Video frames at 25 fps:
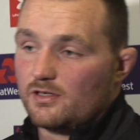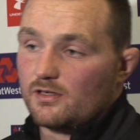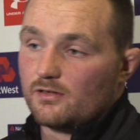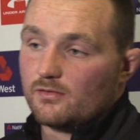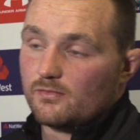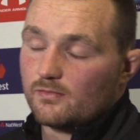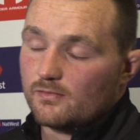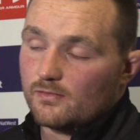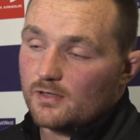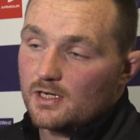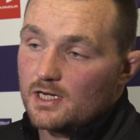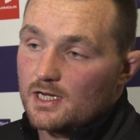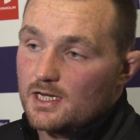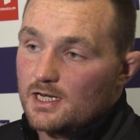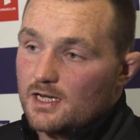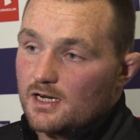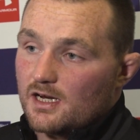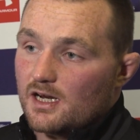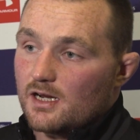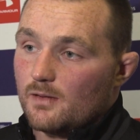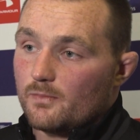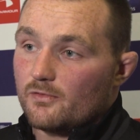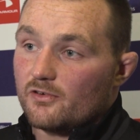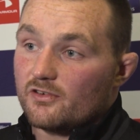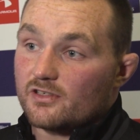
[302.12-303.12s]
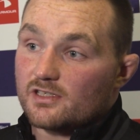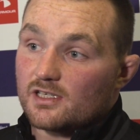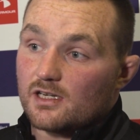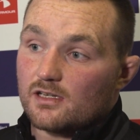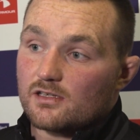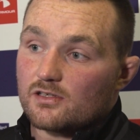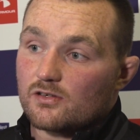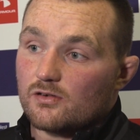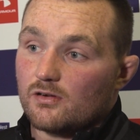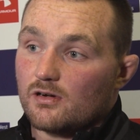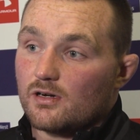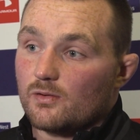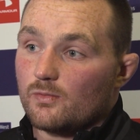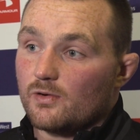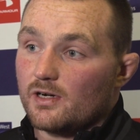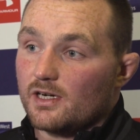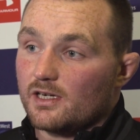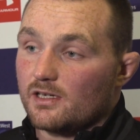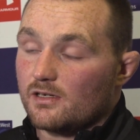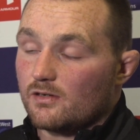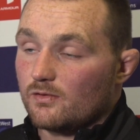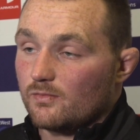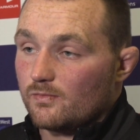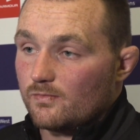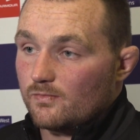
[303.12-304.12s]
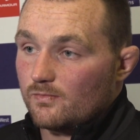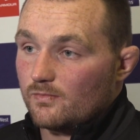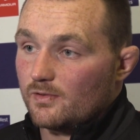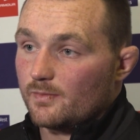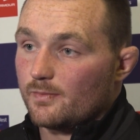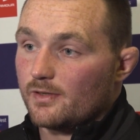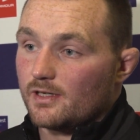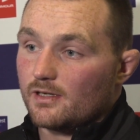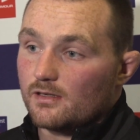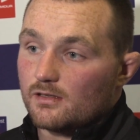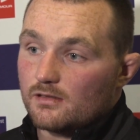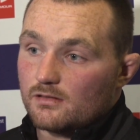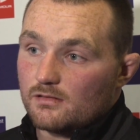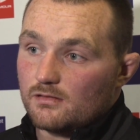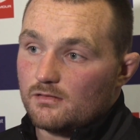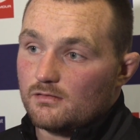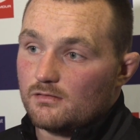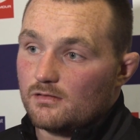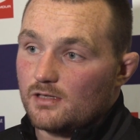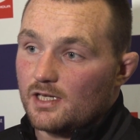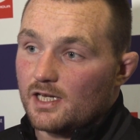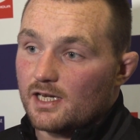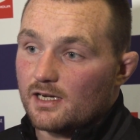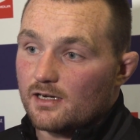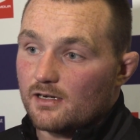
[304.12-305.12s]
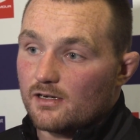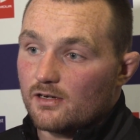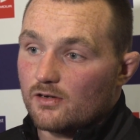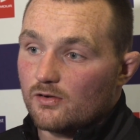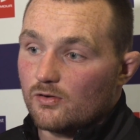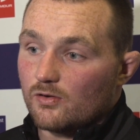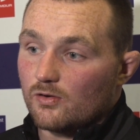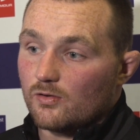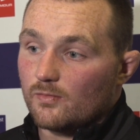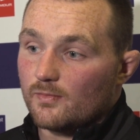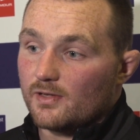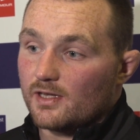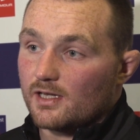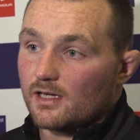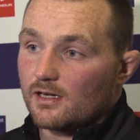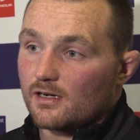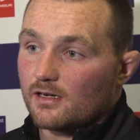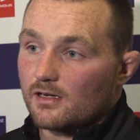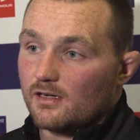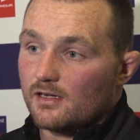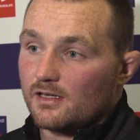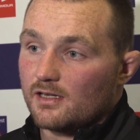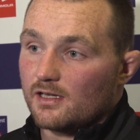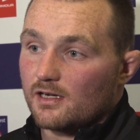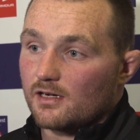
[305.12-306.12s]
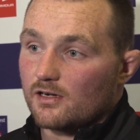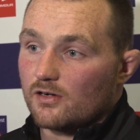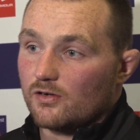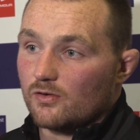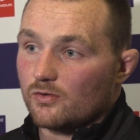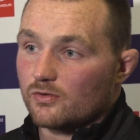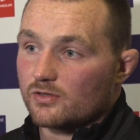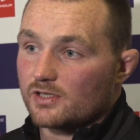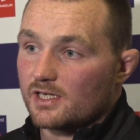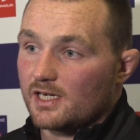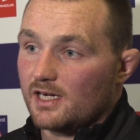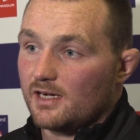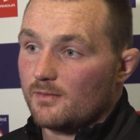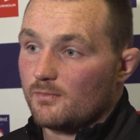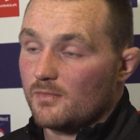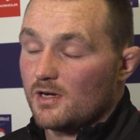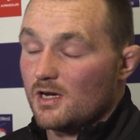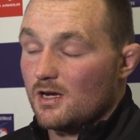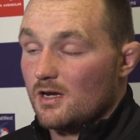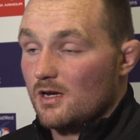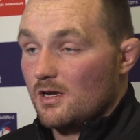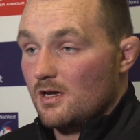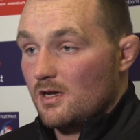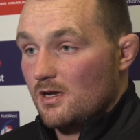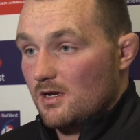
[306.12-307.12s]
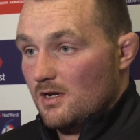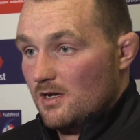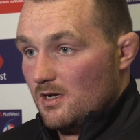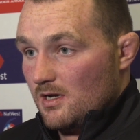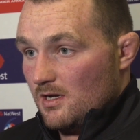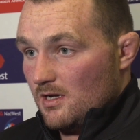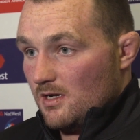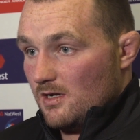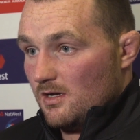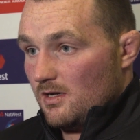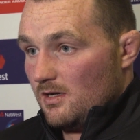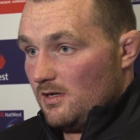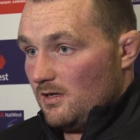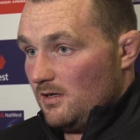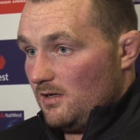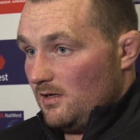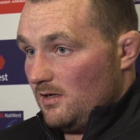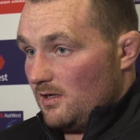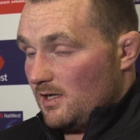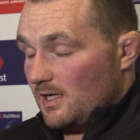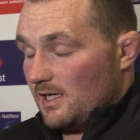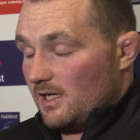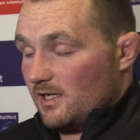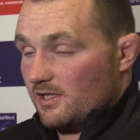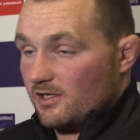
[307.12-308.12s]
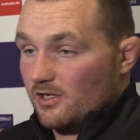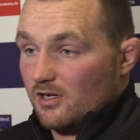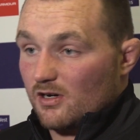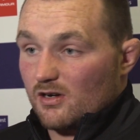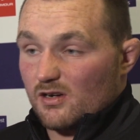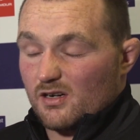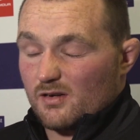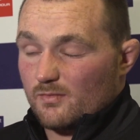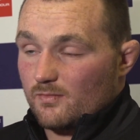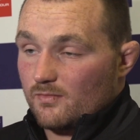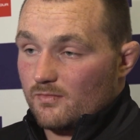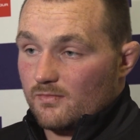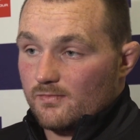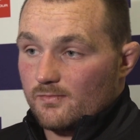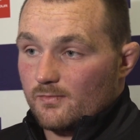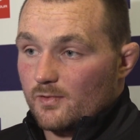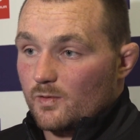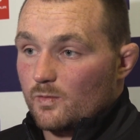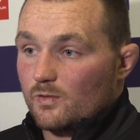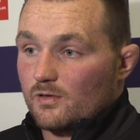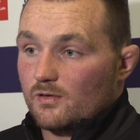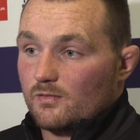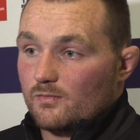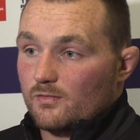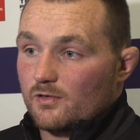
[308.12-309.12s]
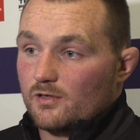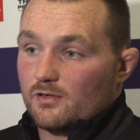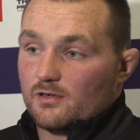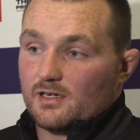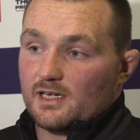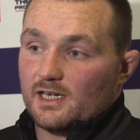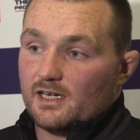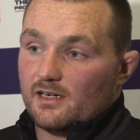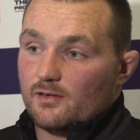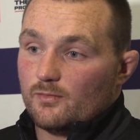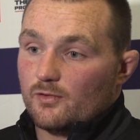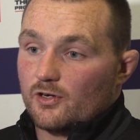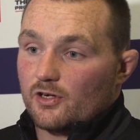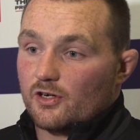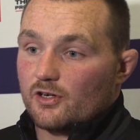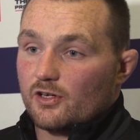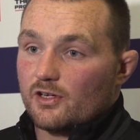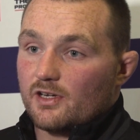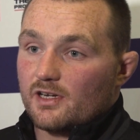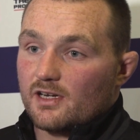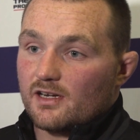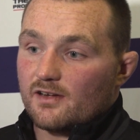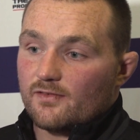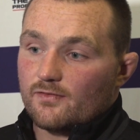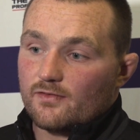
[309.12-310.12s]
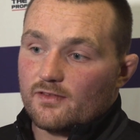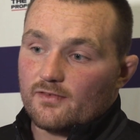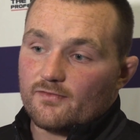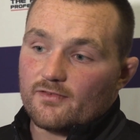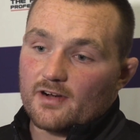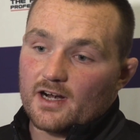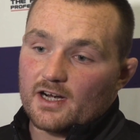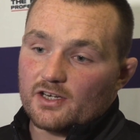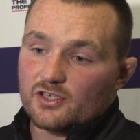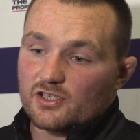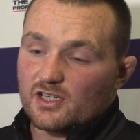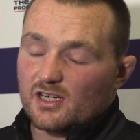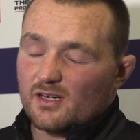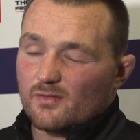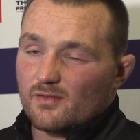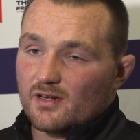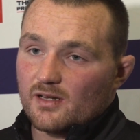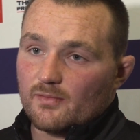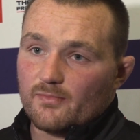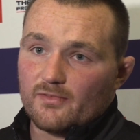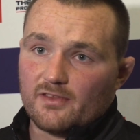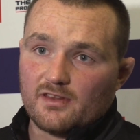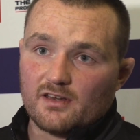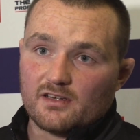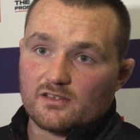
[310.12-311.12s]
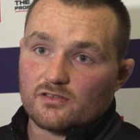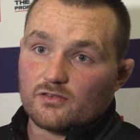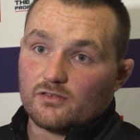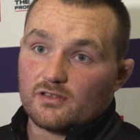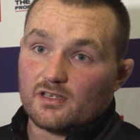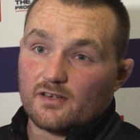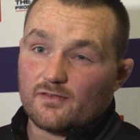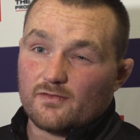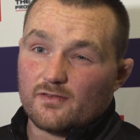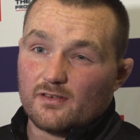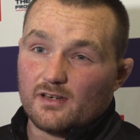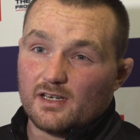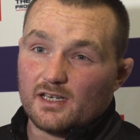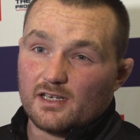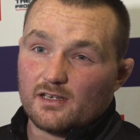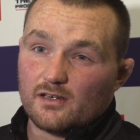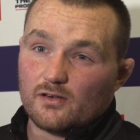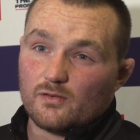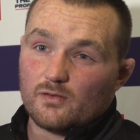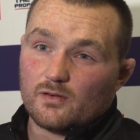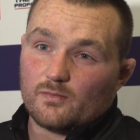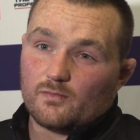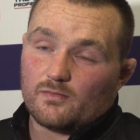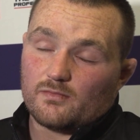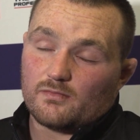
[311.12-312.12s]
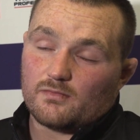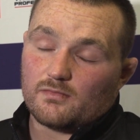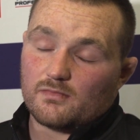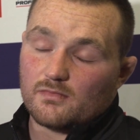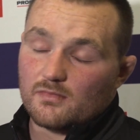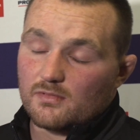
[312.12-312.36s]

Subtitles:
know, a couple of results go our way. You know, we beat England at home in that close game. Scotland, we clearly weren't good enough. The French game, a couple of things go differently. You know, and